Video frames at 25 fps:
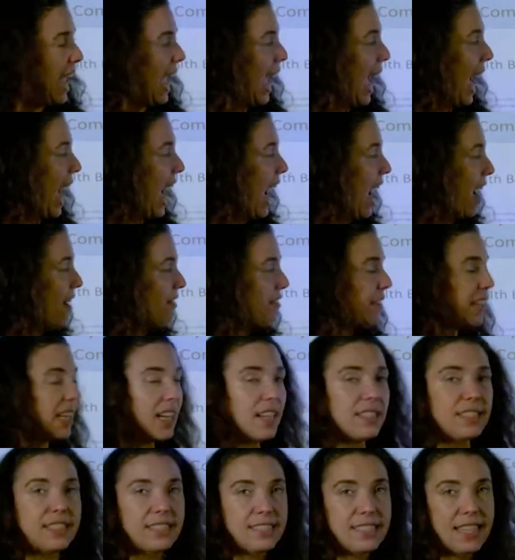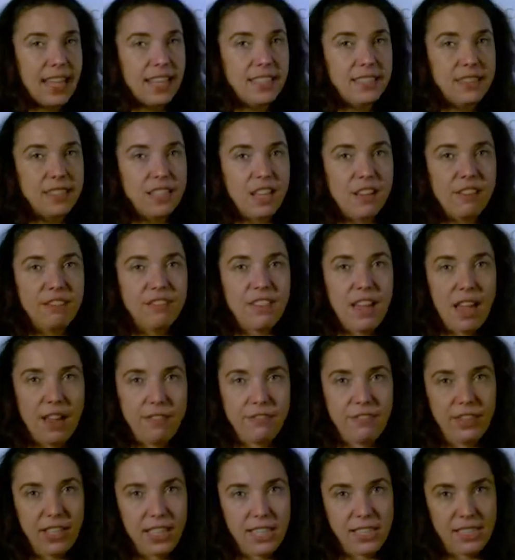Having a sense of
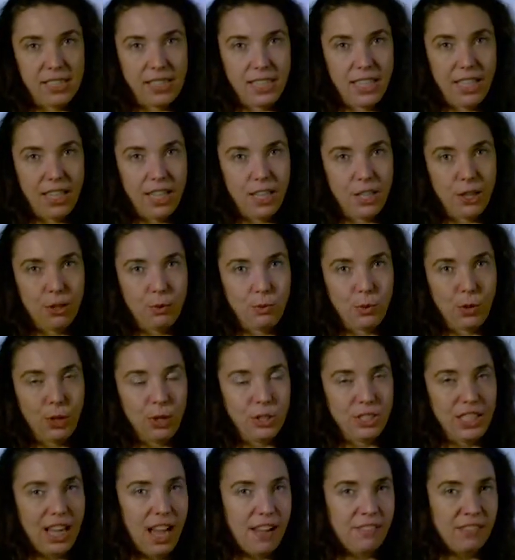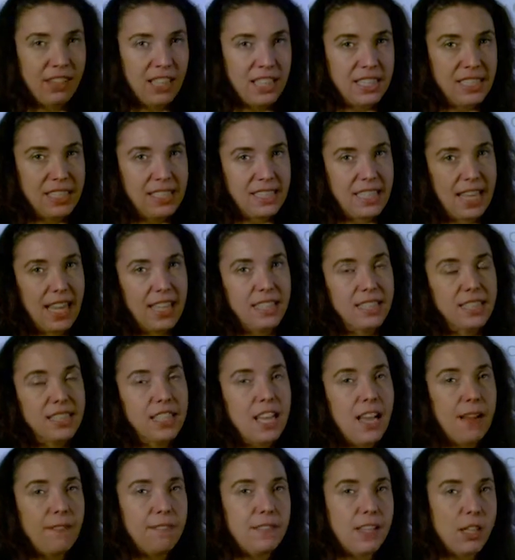efficacy in the world, having a sense
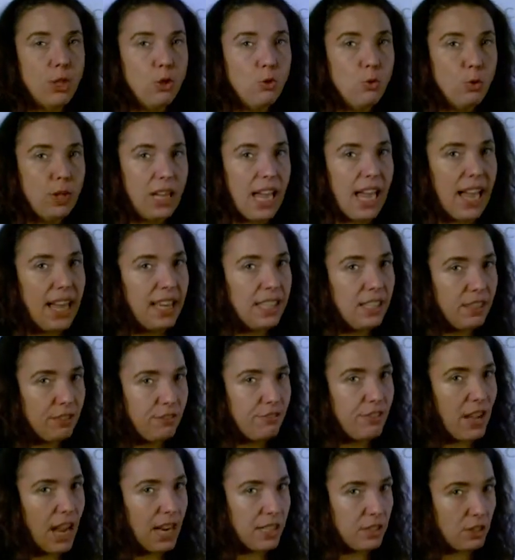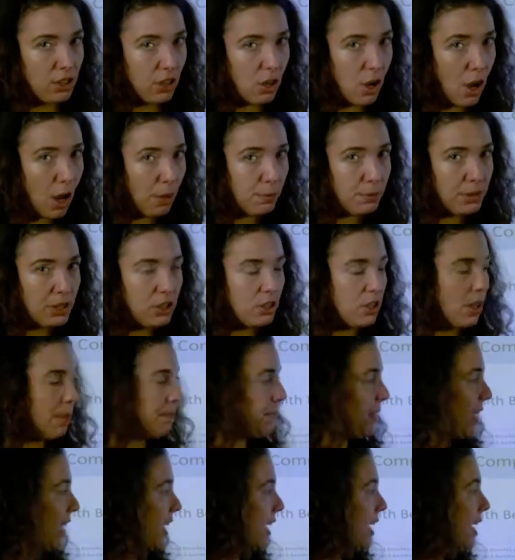that you can in fact accomplish
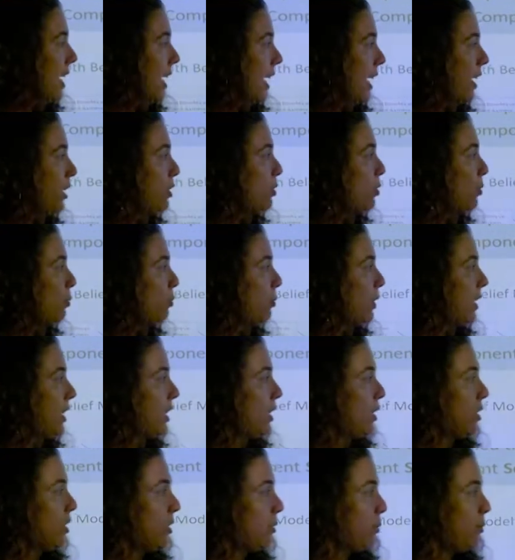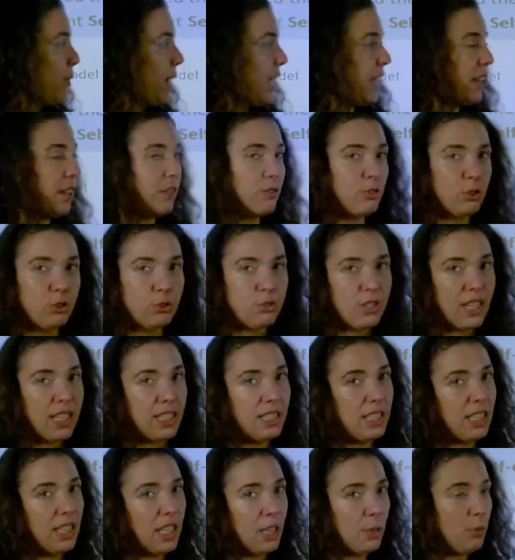something, is a really good way of
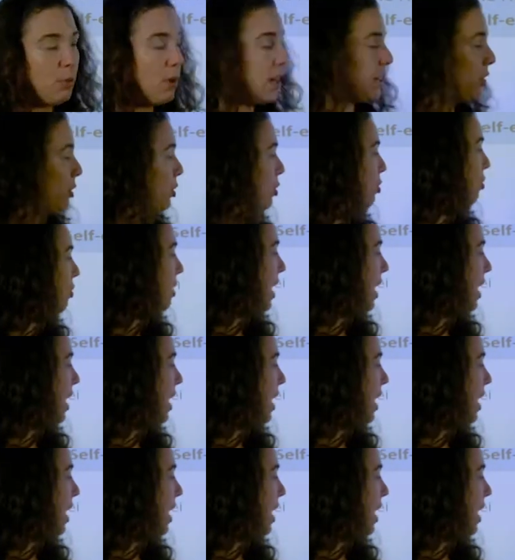strengthening whether you'll